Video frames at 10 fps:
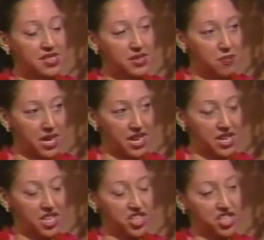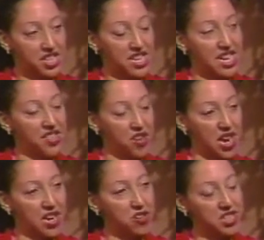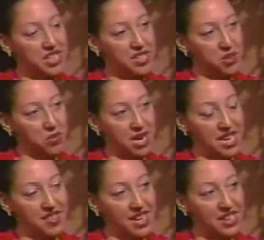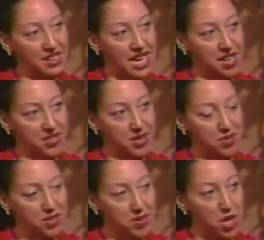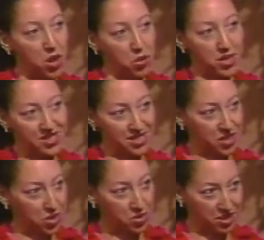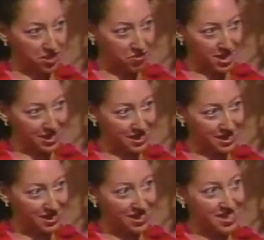to manage their energy in a way that allows them to be always internally ready